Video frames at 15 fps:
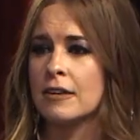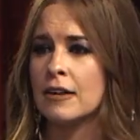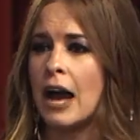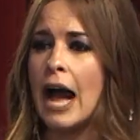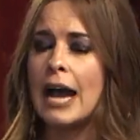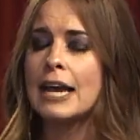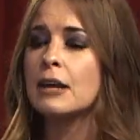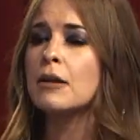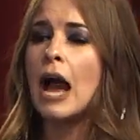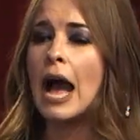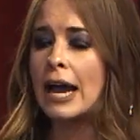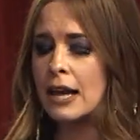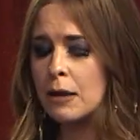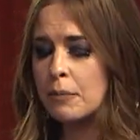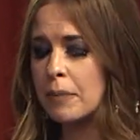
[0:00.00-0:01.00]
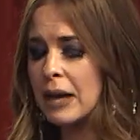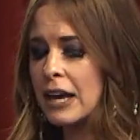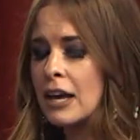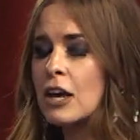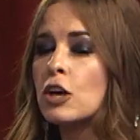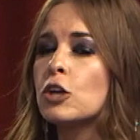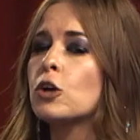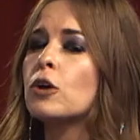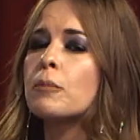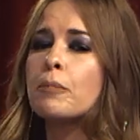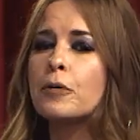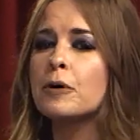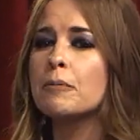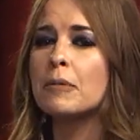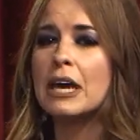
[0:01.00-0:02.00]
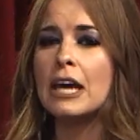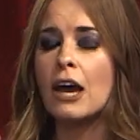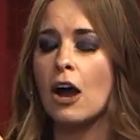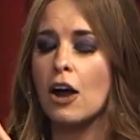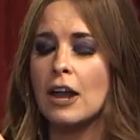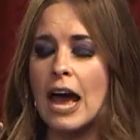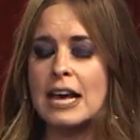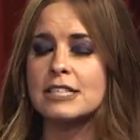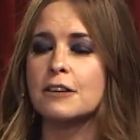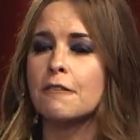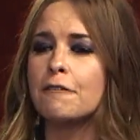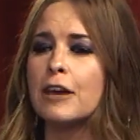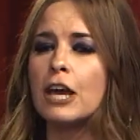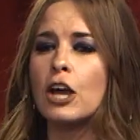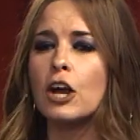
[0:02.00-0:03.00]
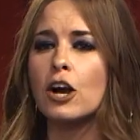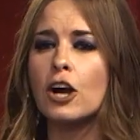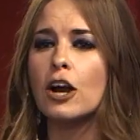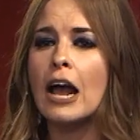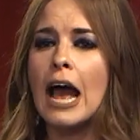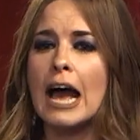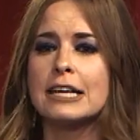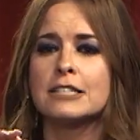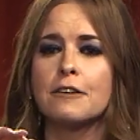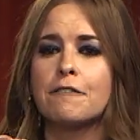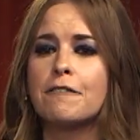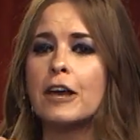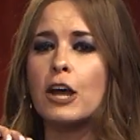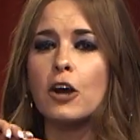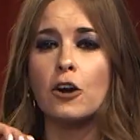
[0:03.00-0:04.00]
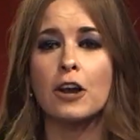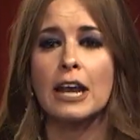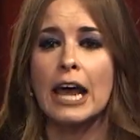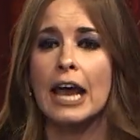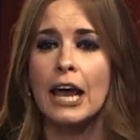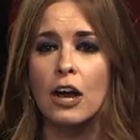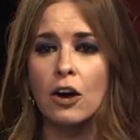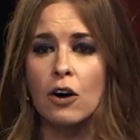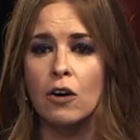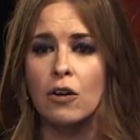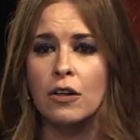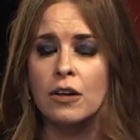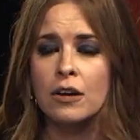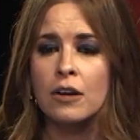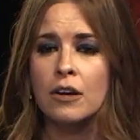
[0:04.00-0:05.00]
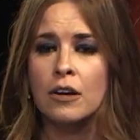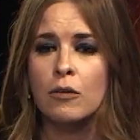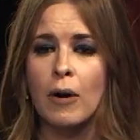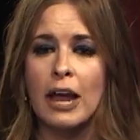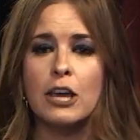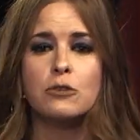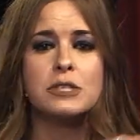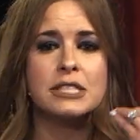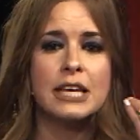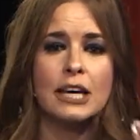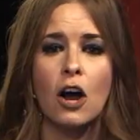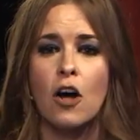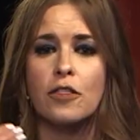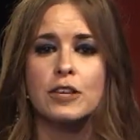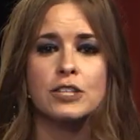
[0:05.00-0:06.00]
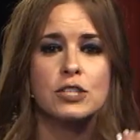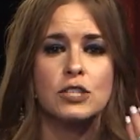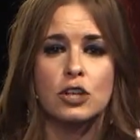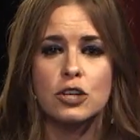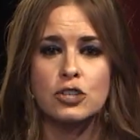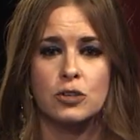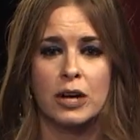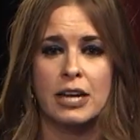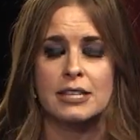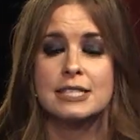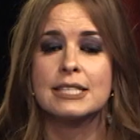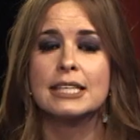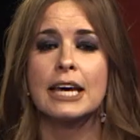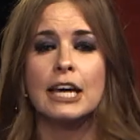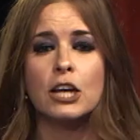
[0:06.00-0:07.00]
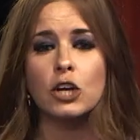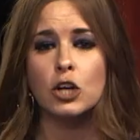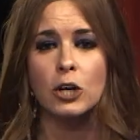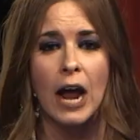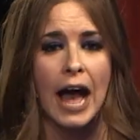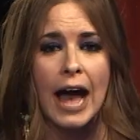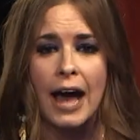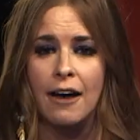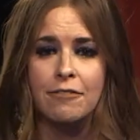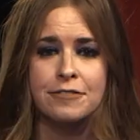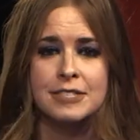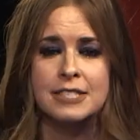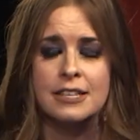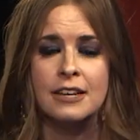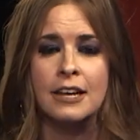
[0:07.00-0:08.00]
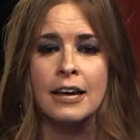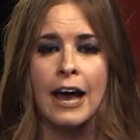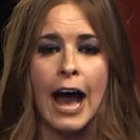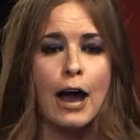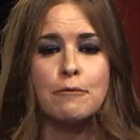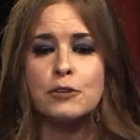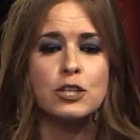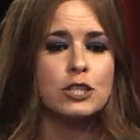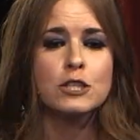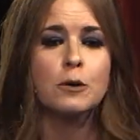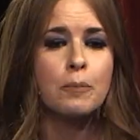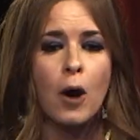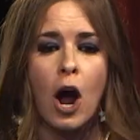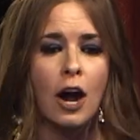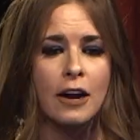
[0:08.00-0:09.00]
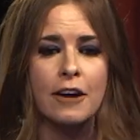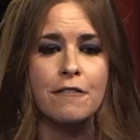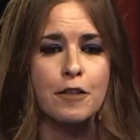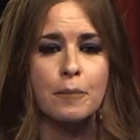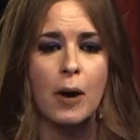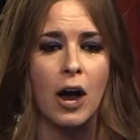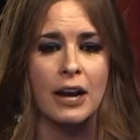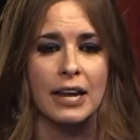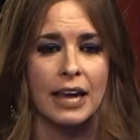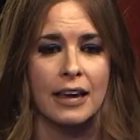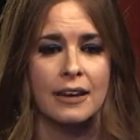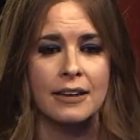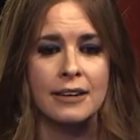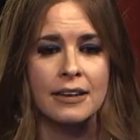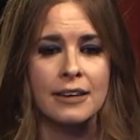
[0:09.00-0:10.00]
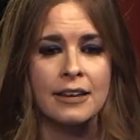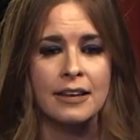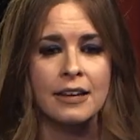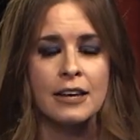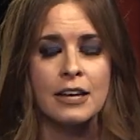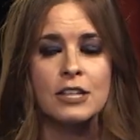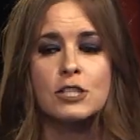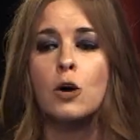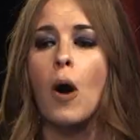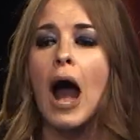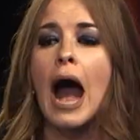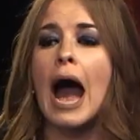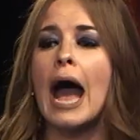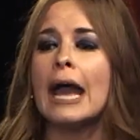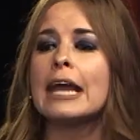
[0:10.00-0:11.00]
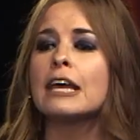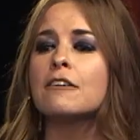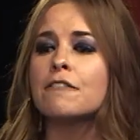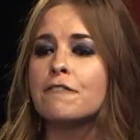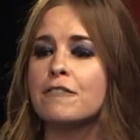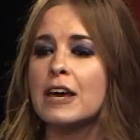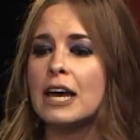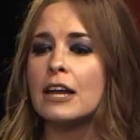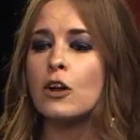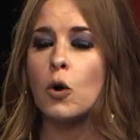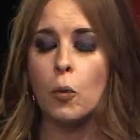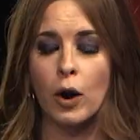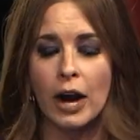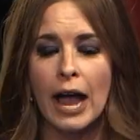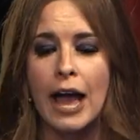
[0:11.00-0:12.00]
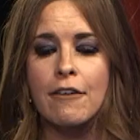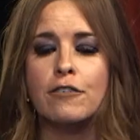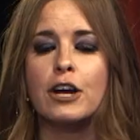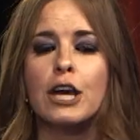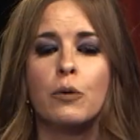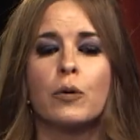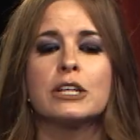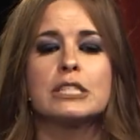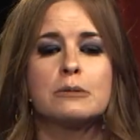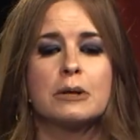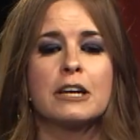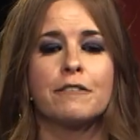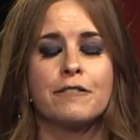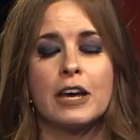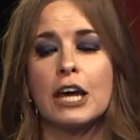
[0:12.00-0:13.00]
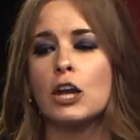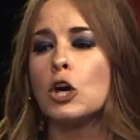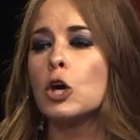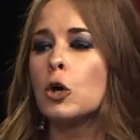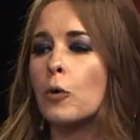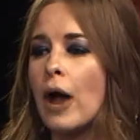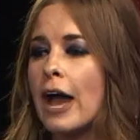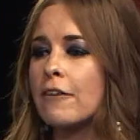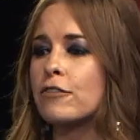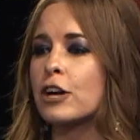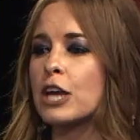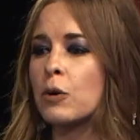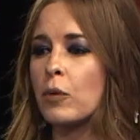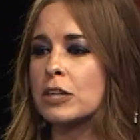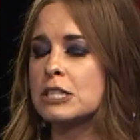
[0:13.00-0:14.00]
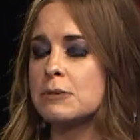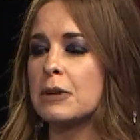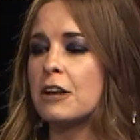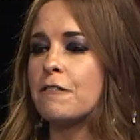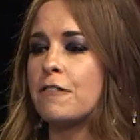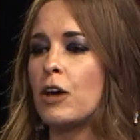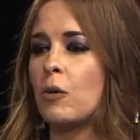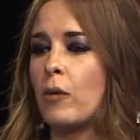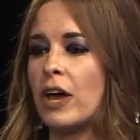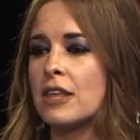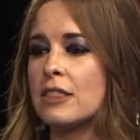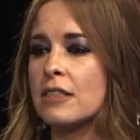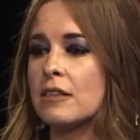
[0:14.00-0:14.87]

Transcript: I can be, you can put me on as a fingernail, right? You see all this surgery, skin grafts. I'm just a part of the body. So I can fit wherever he wants me to fit, whoever he wants me to fit with.